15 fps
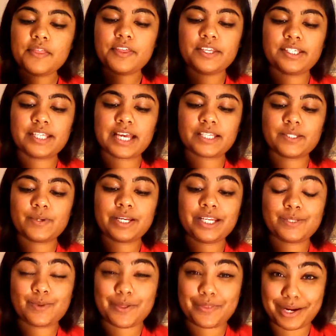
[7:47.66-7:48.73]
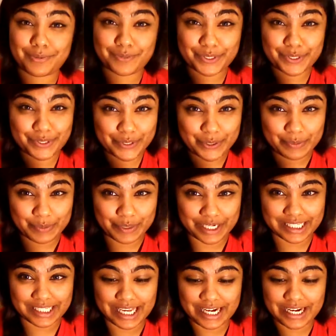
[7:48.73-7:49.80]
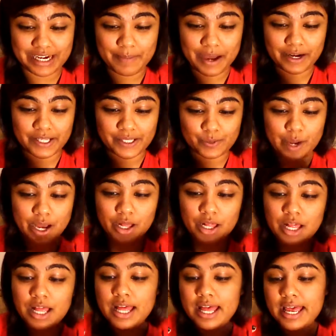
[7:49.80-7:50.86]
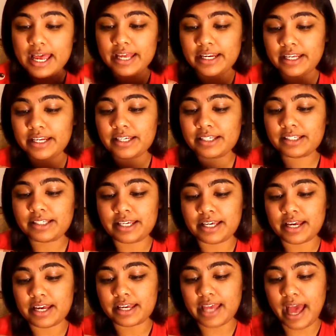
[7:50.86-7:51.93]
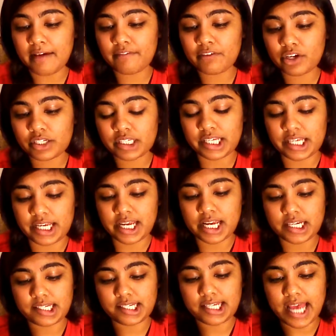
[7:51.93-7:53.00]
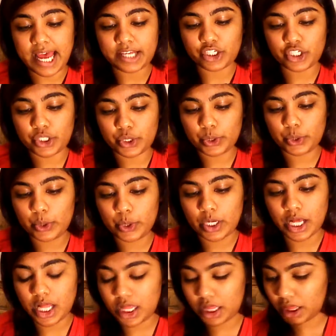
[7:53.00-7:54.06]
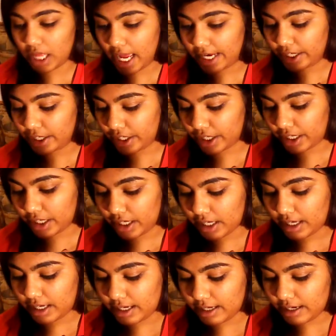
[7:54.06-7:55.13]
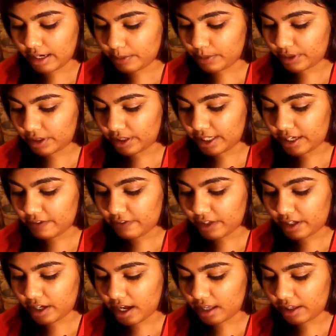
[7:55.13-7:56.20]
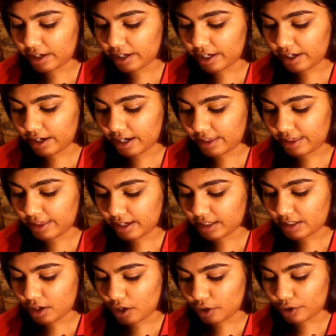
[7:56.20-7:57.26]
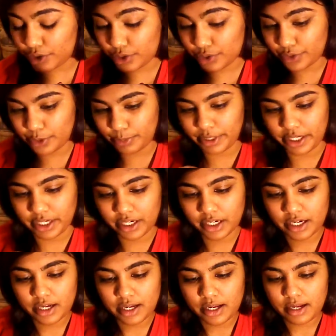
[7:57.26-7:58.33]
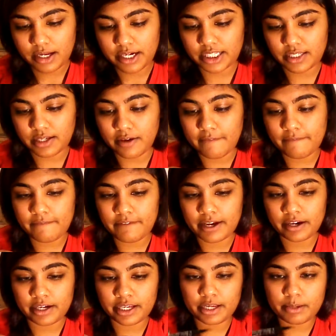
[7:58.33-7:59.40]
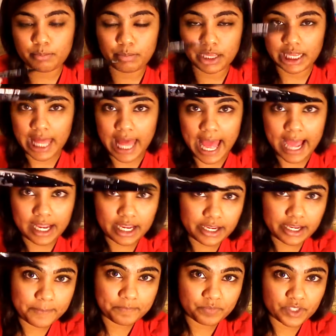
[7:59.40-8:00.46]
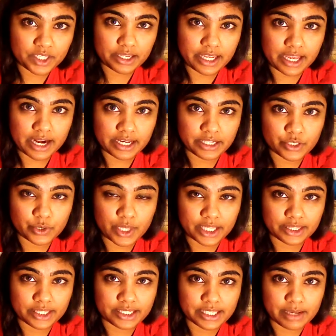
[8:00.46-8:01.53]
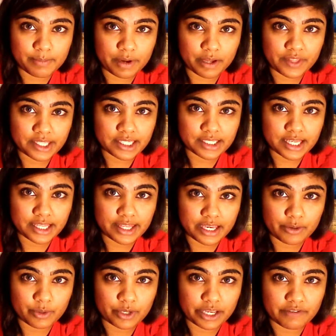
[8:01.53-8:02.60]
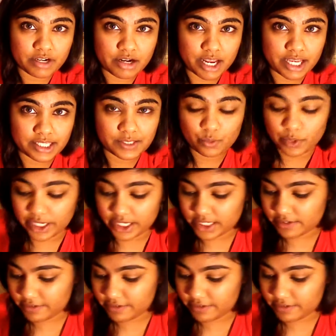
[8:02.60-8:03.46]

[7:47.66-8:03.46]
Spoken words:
This next one is one that I'm super excited about as well, and it is the Kat Von D Tattoo Liner. And I believe the color here, I think it's called Trooper. It's very black. Again, I do like the tip on this because I think it will give a nice winged